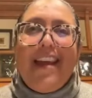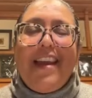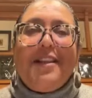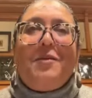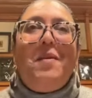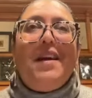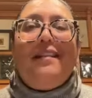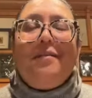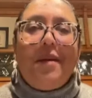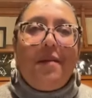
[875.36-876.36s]
it's
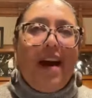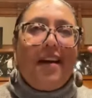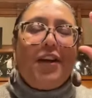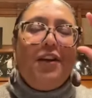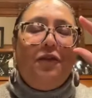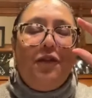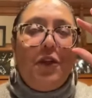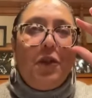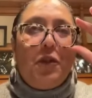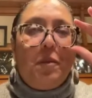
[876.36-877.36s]
been
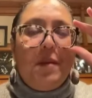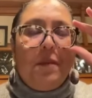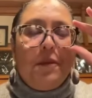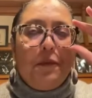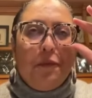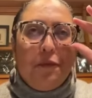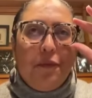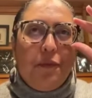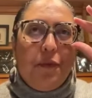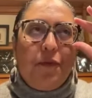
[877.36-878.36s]
confused. People
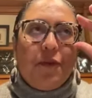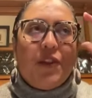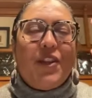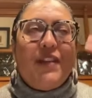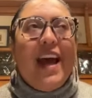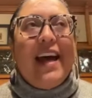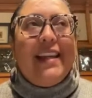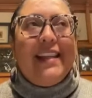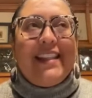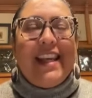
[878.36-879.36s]
refer to
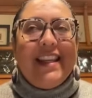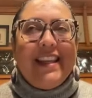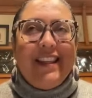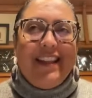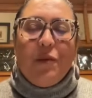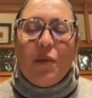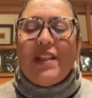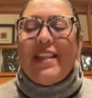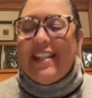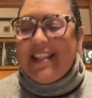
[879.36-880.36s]
that and say that it
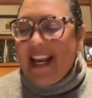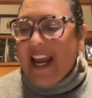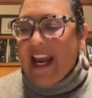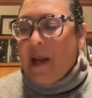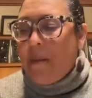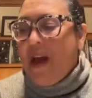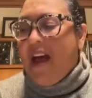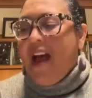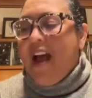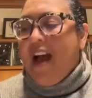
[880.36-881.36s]
was his name,
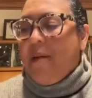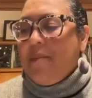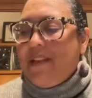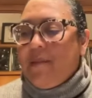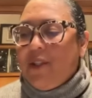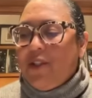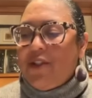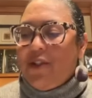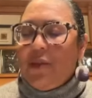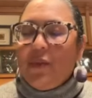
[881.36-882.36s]
similar
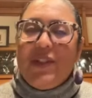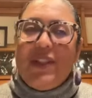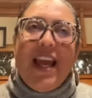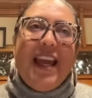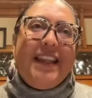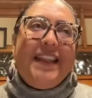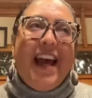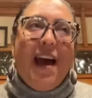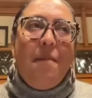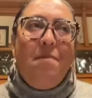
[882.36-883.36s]
to saying
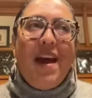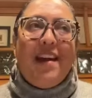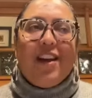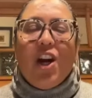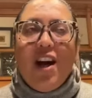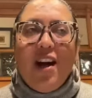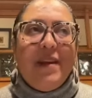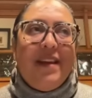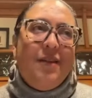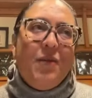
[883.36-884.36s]
that
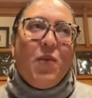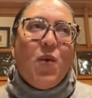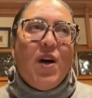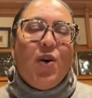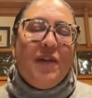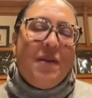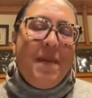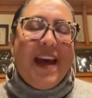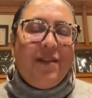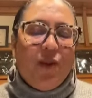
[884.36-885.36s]
Metacomet or
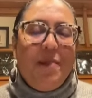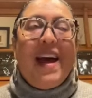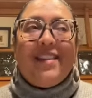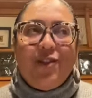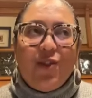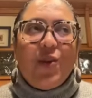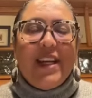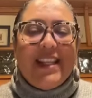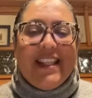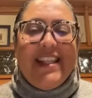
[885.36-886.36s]

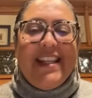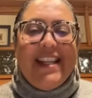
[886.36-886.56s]
Massasoit's,